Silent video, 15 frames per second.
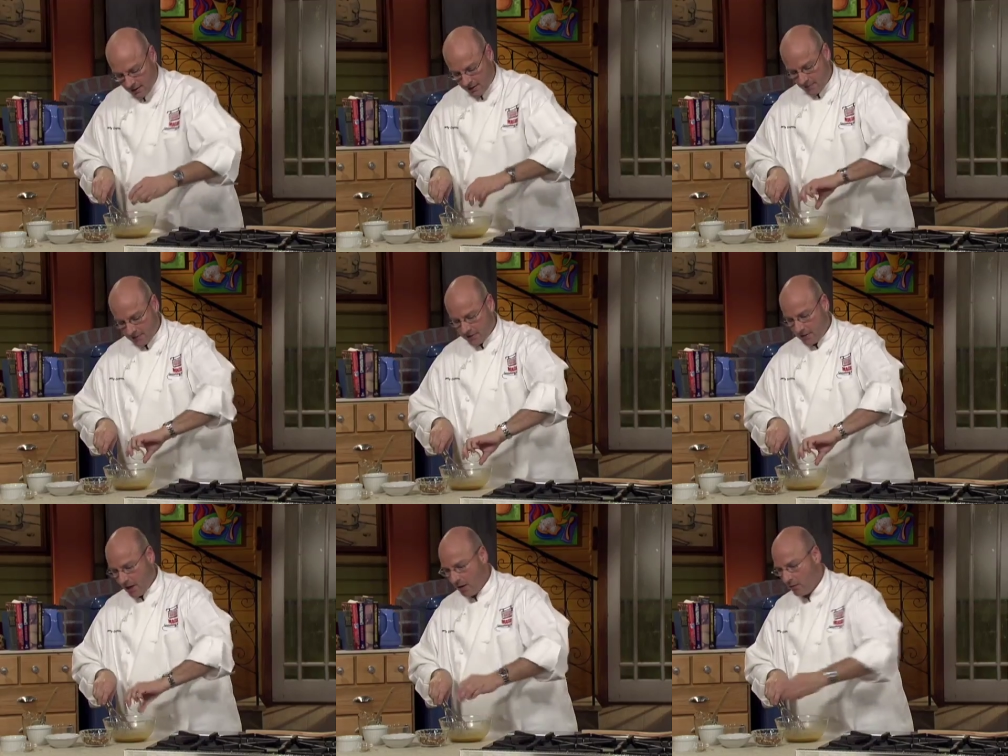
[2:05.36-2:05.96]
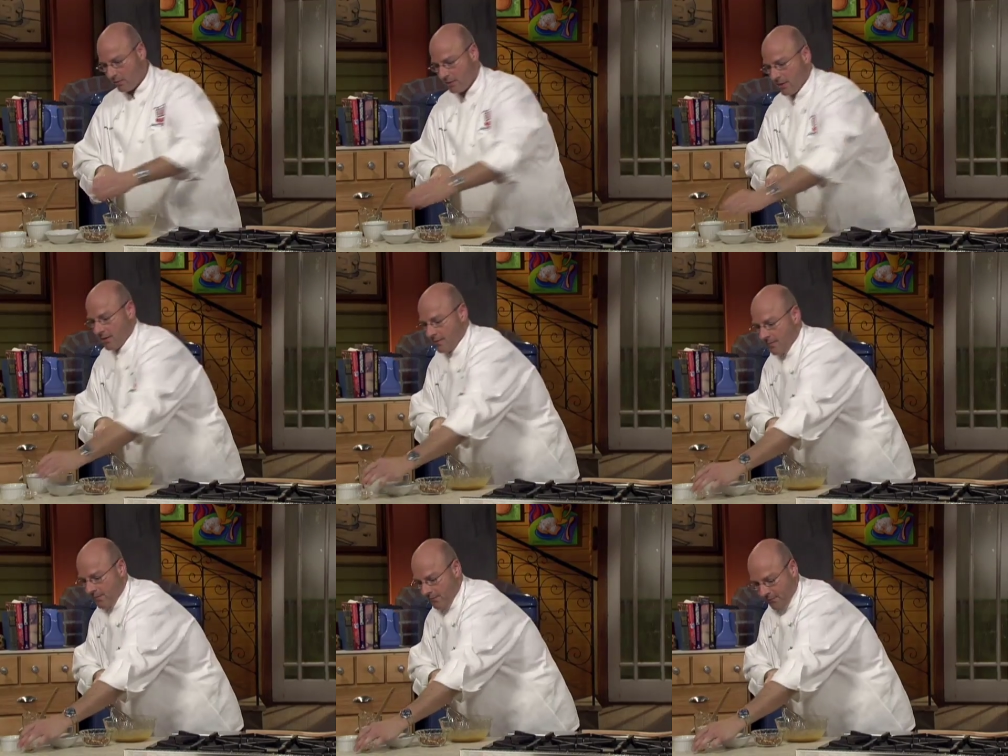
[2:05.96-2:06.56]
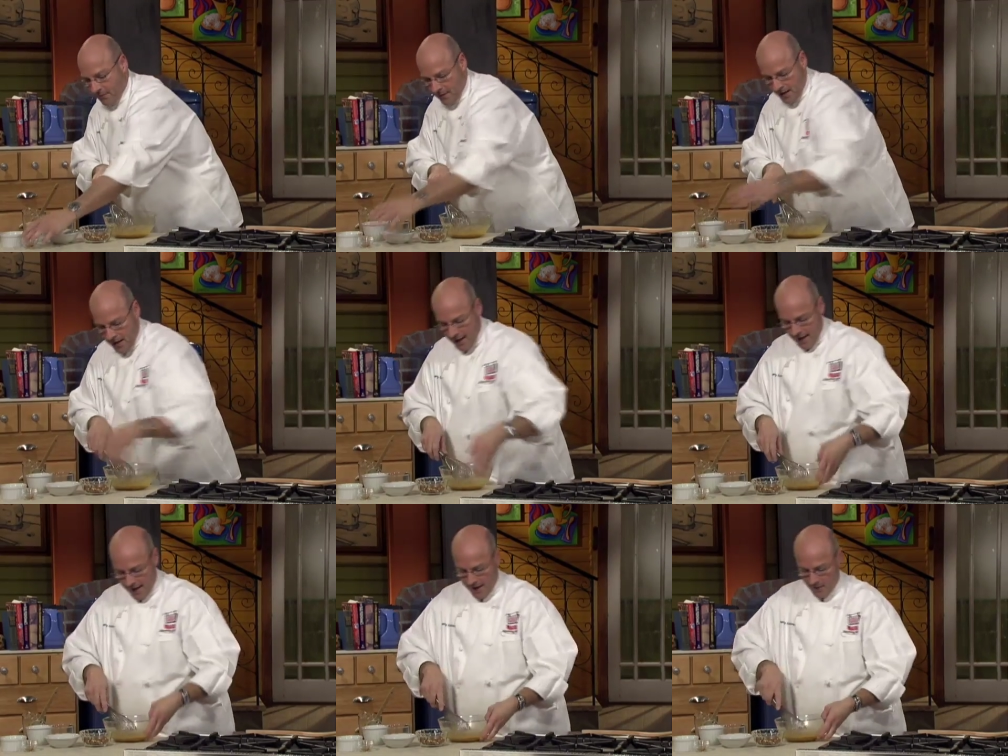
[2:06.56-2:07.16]
Some salt.
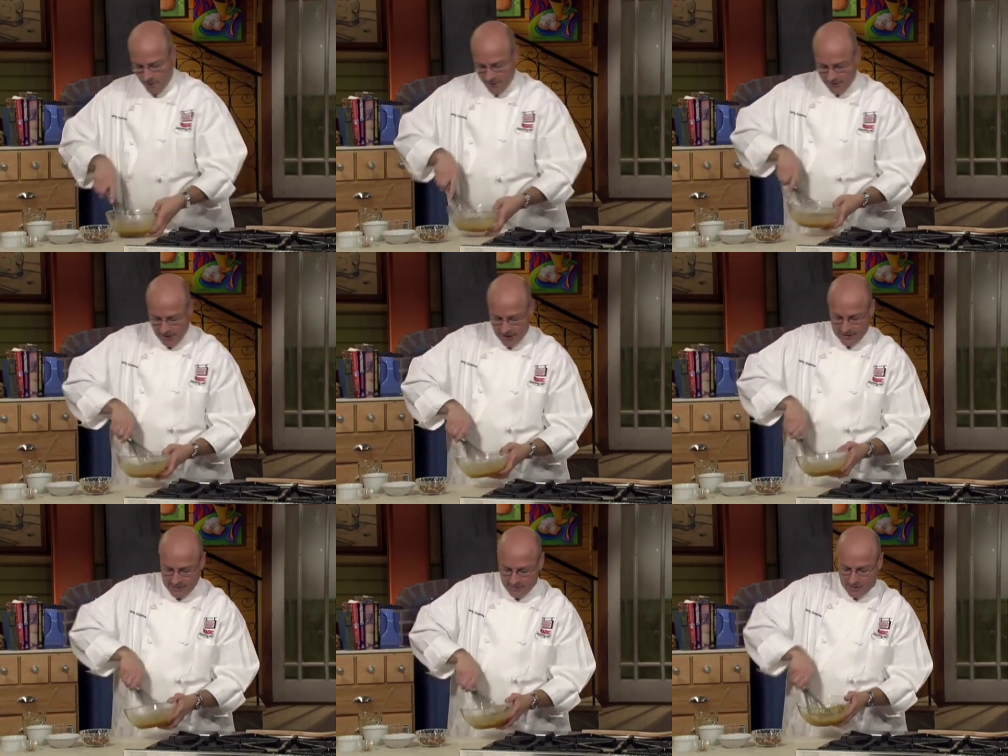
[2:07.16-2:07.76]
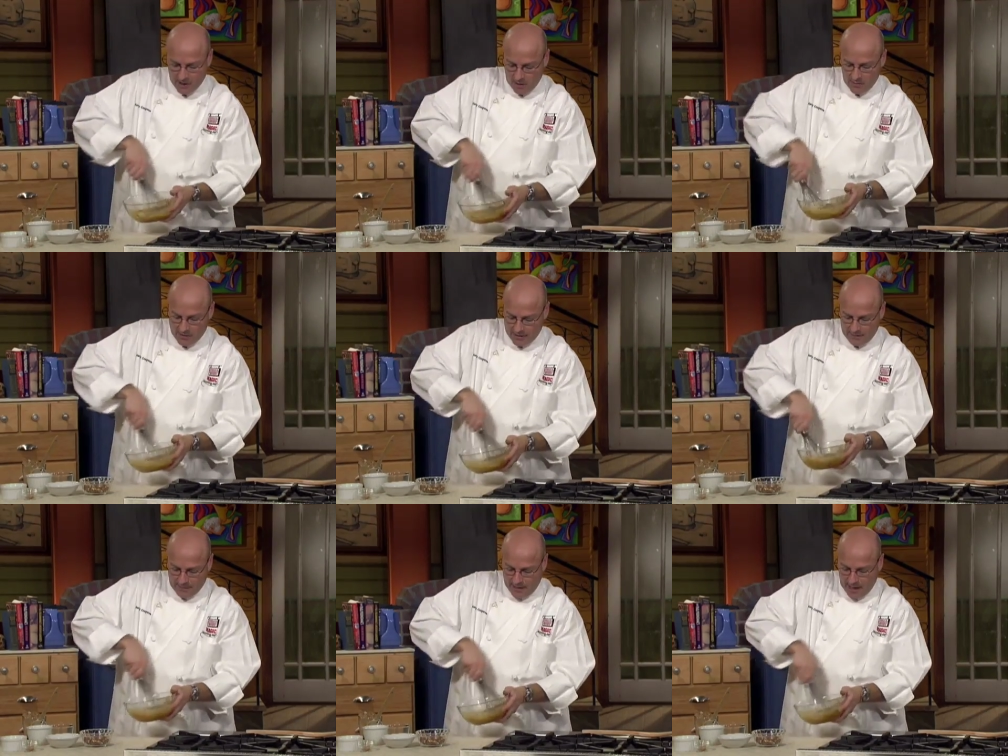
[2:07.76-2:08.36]
And we've got some toasted